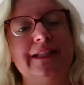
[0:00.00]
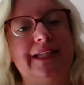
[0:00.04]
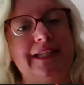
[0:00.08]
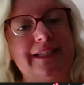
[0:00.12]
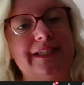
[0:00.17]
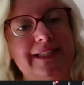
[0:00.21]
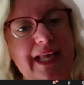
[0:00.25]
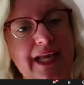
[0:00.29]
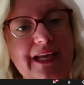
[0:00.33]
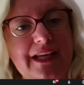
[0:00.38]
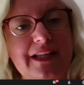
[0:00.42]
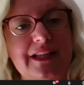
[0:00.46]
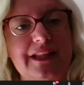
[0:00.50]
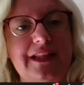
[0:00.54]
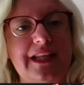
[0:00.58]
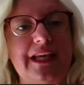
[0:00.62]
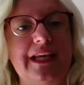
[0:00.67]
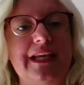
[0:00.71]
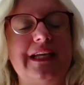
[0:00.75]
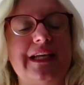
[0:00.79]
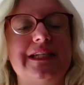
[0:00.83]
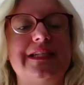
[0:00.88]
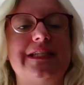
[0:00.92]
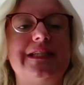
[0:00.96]
The second
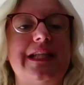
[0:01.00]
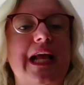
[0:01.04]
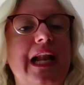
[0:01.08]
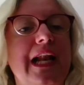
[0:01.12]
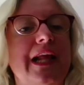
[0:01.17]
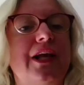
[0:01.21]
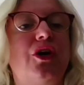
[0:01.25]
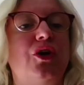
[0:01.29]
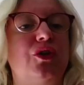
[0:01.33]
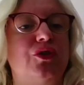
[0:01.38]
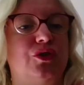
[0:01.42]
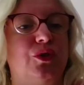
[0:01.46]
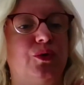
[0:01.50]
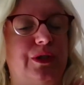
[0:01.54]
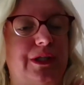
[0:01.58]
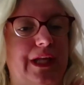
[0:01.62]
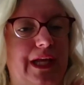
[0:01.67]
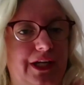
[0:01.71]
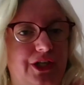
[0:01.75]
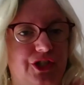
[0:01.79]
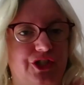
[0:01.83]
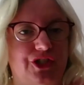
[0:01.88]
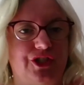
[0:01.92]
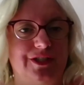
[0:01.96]
thing is
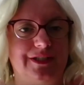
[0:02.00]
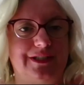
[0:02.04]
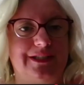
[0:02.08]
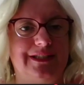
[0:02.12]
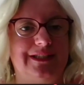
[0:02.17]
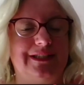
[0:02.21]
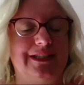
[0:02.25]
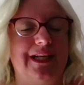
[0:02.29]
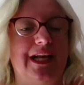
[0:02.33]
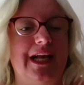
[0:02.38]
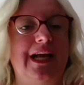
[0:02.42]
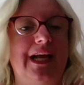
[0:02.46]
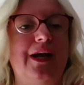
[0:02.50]
teleconsultation.